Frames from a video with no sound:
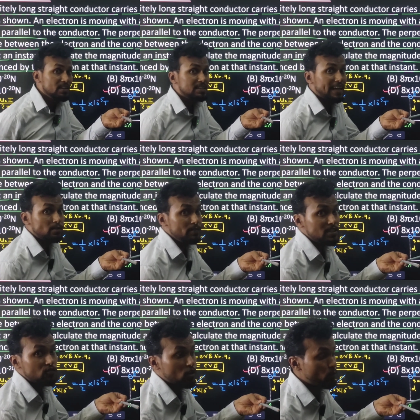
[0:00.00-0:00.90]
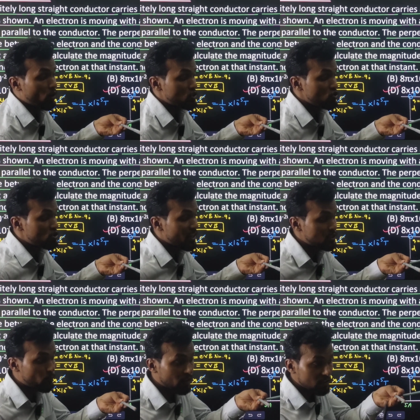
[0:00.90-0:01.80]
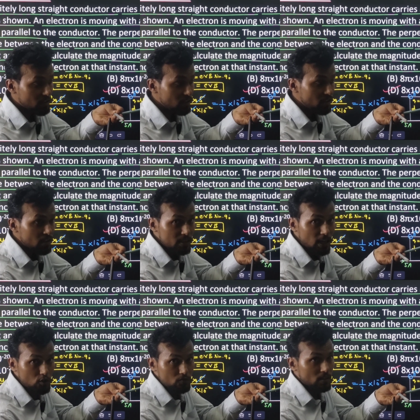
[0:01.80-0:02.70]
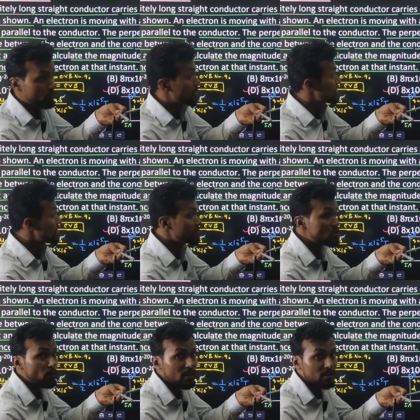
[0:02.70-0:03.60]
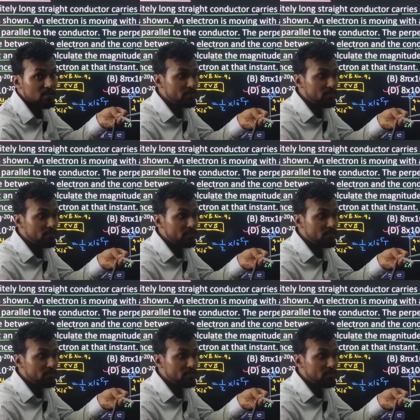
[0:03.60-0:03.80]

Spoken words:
That means for positive charge particle, downward. But here which particle?